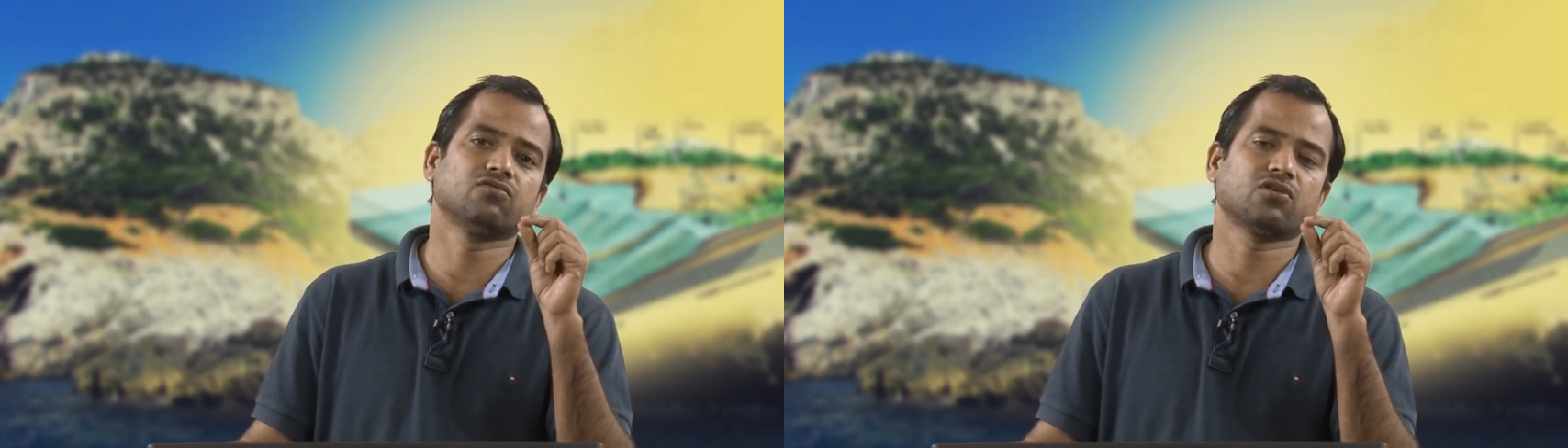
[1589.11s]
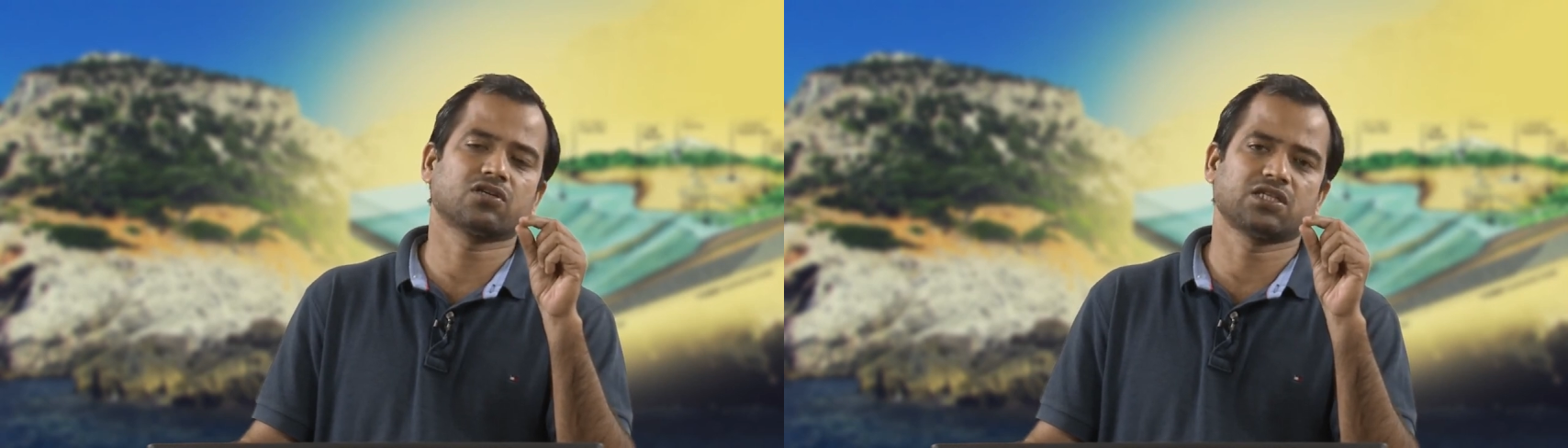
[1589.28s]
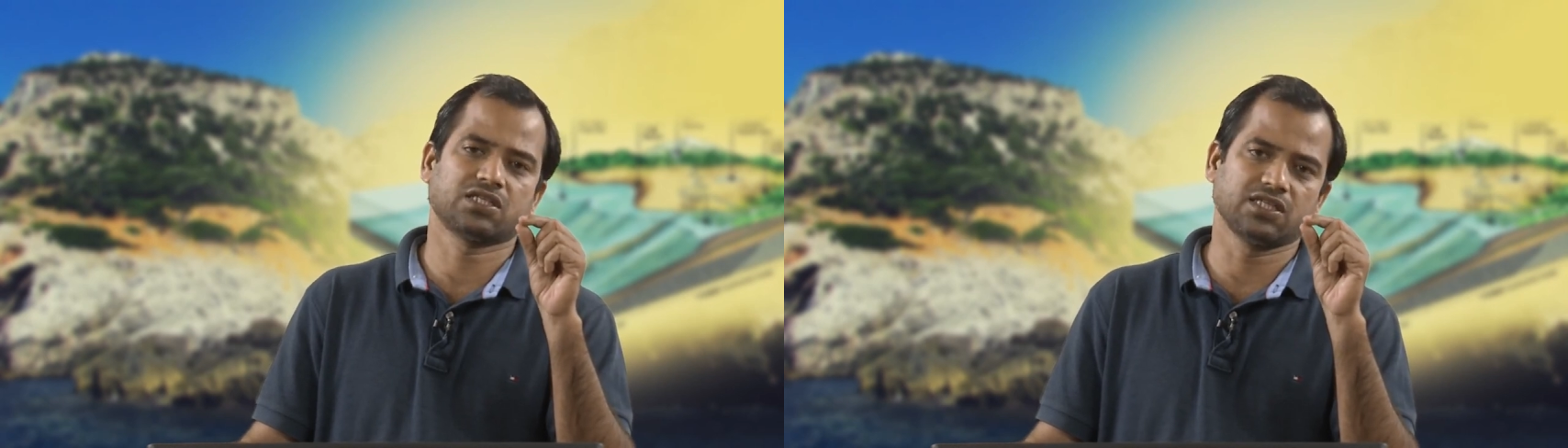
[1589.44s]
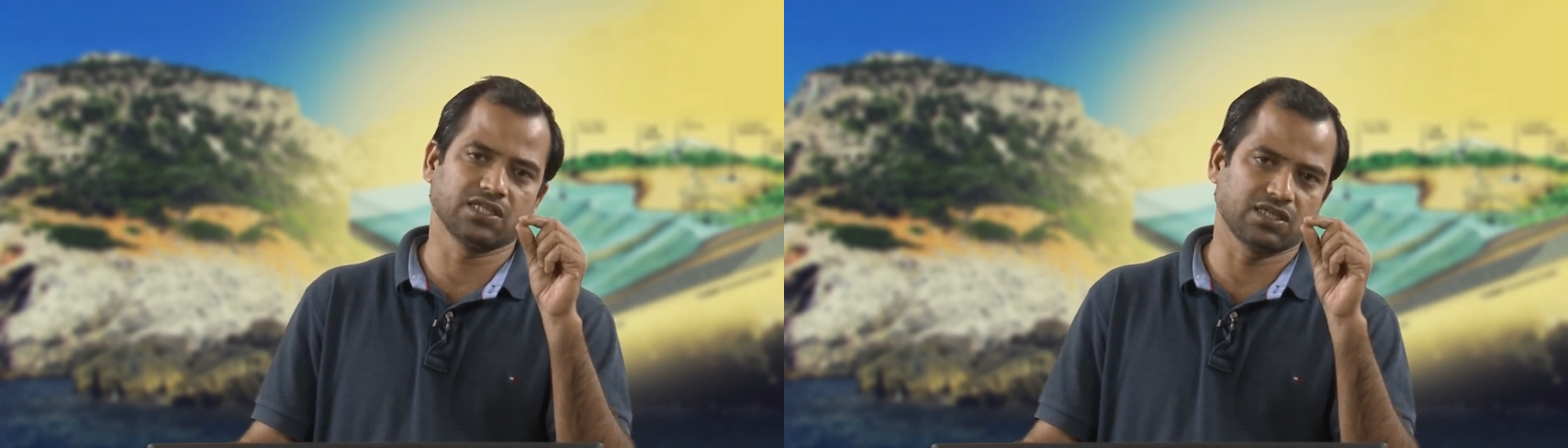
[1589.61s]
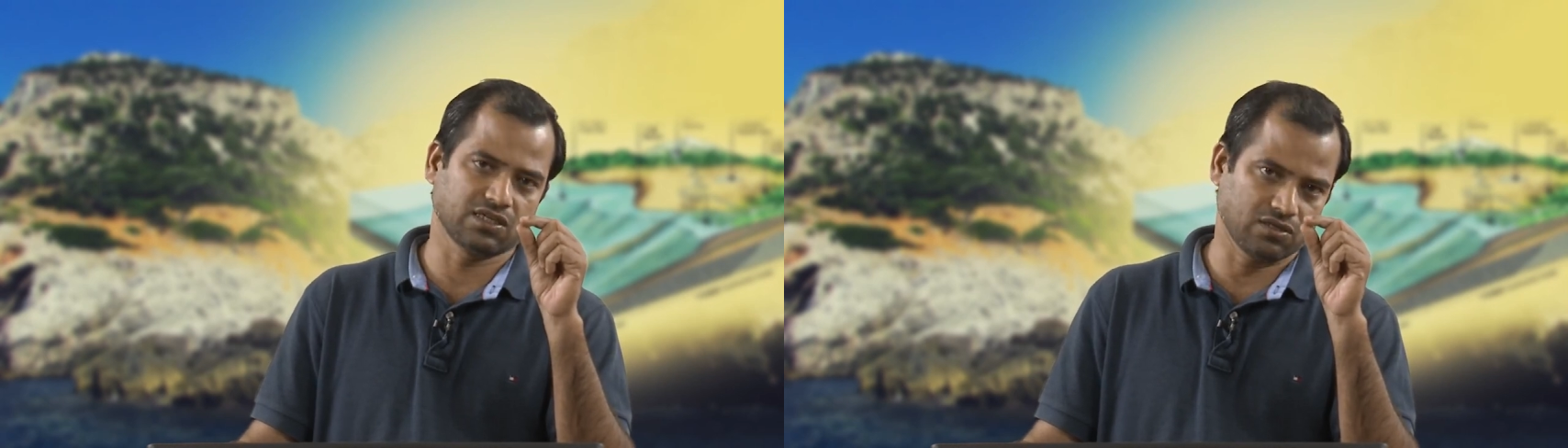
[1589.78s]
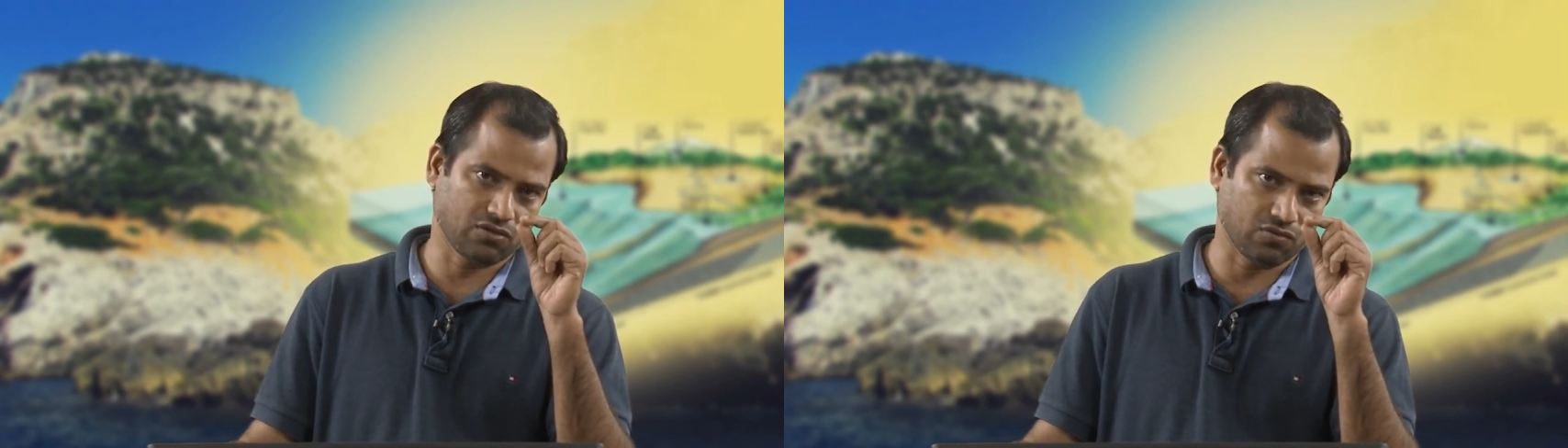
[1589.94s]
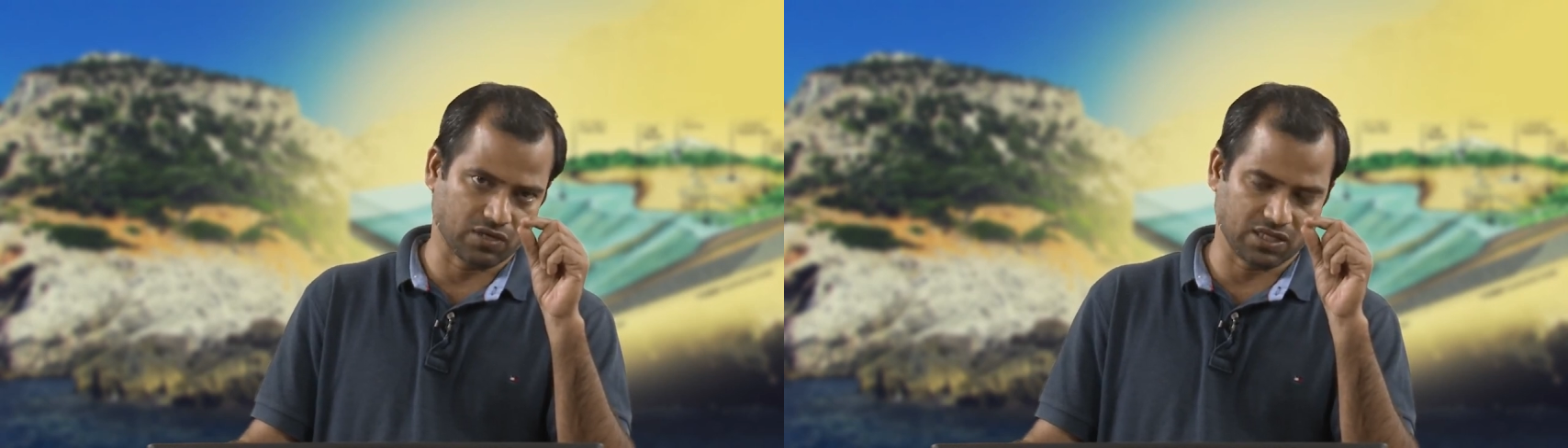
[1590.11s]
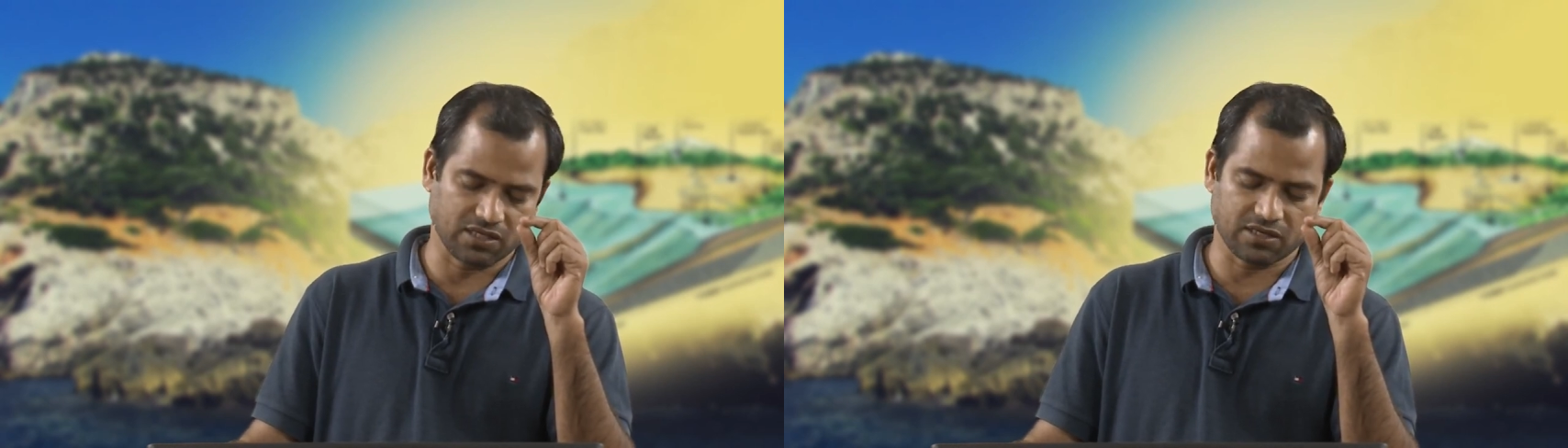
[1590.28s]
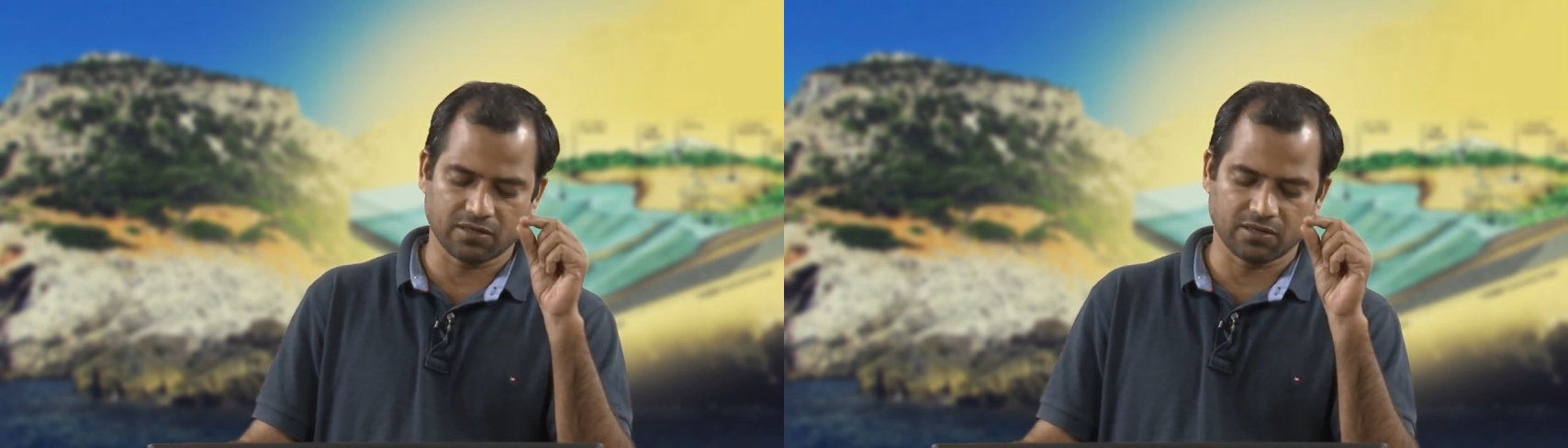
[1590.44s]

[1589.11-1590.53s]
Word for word: not stick together.